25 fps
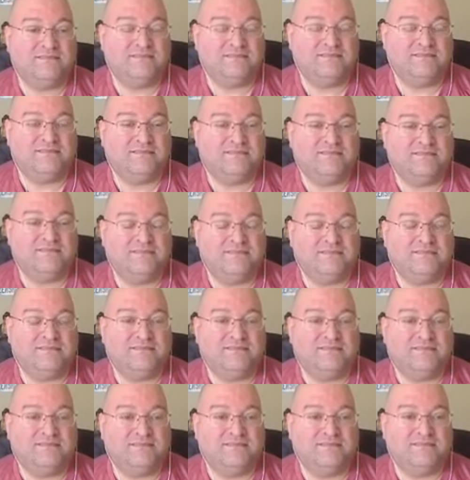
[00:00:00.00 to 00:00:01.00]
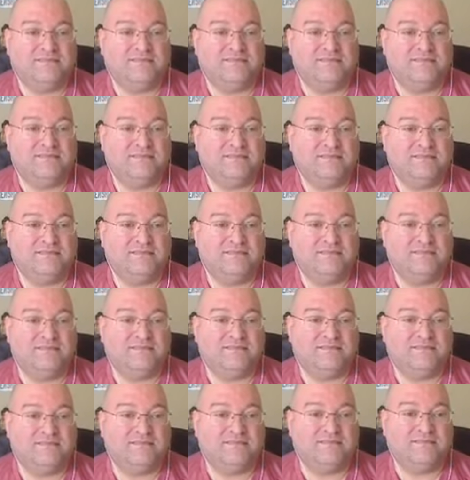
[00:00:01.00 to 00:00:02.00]

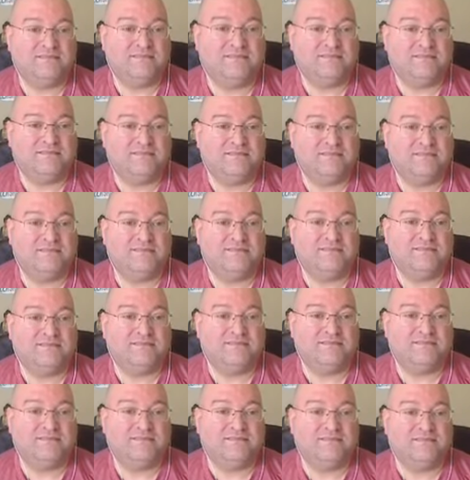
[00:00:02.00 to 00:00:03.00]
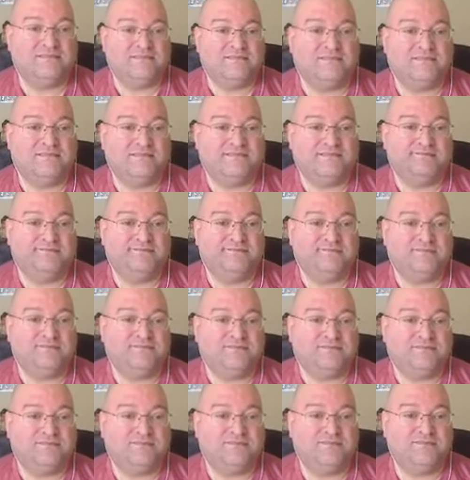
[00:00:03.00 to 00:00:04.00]

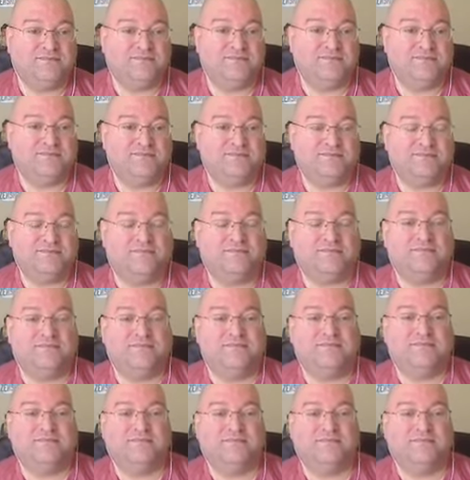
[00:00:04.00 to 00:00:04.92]
(not speaking)